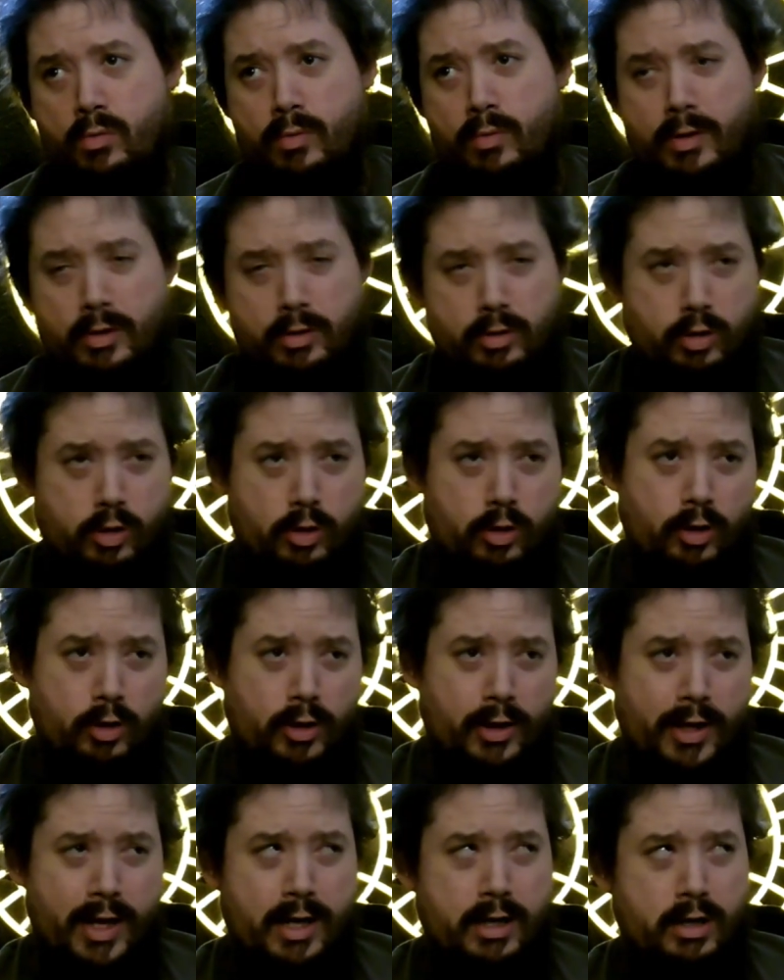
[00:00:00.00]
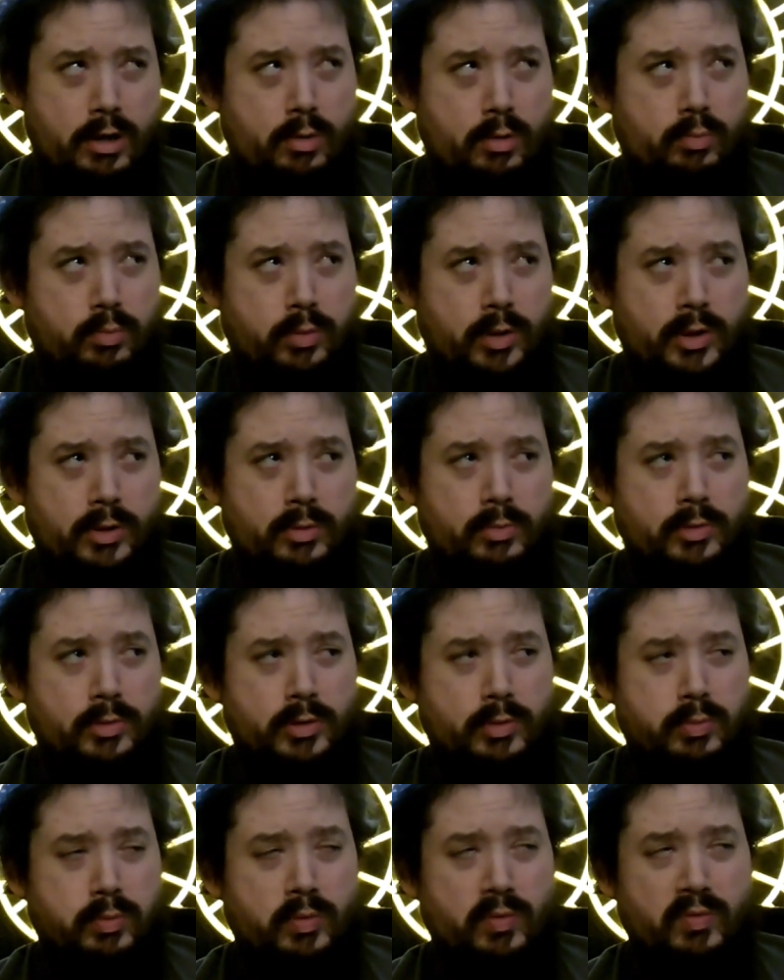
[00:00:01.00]
with Orlando
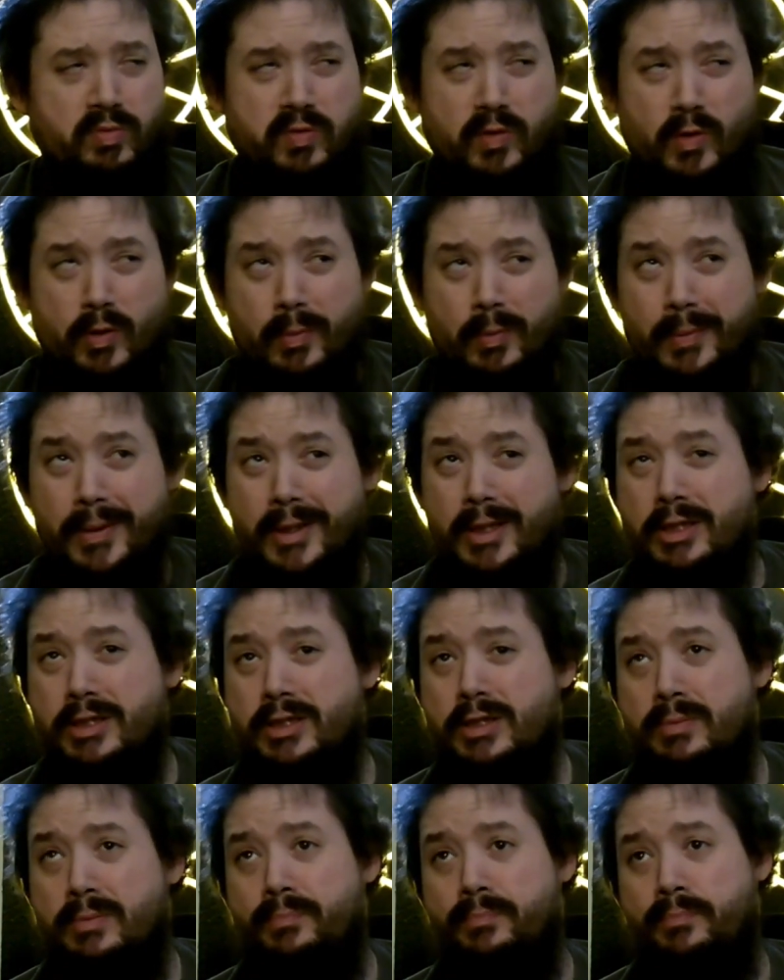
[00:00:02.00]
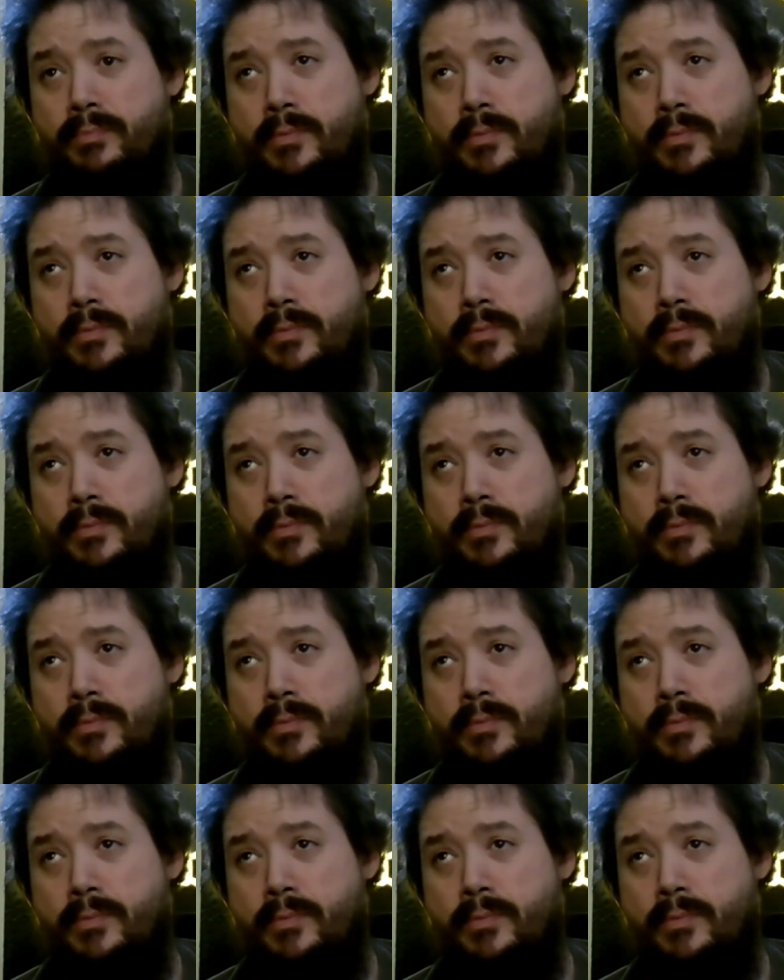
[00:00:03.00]
Bloom's performance